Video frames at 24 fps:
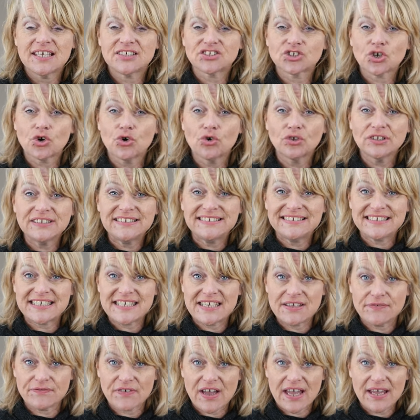It's called
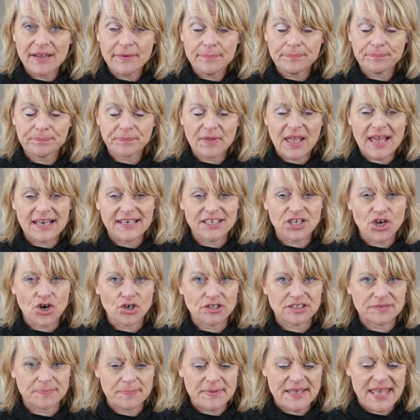Diva, and it
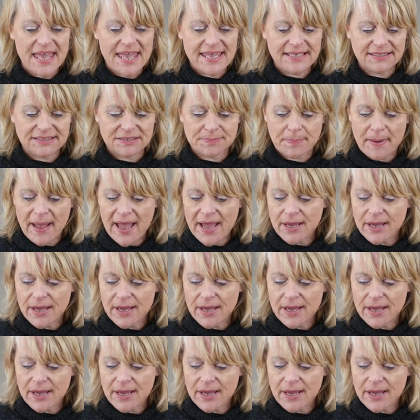cost me £8.